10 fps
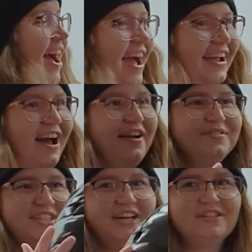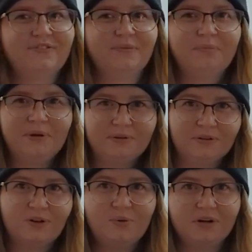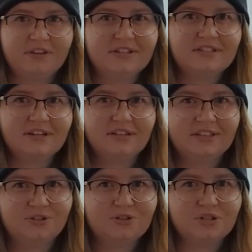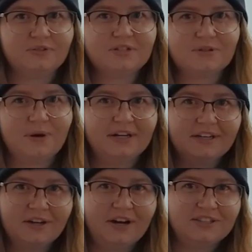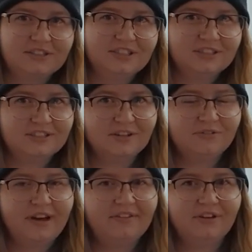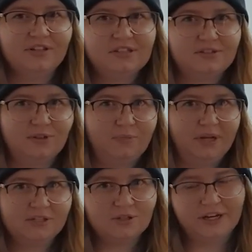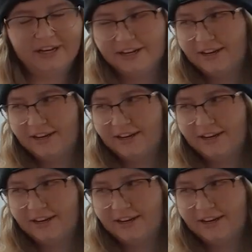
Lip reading: Hi, I'm Jess from Peter on the Corpus Digital Service Squad. Congratulations on 5 years, Digital Main Street.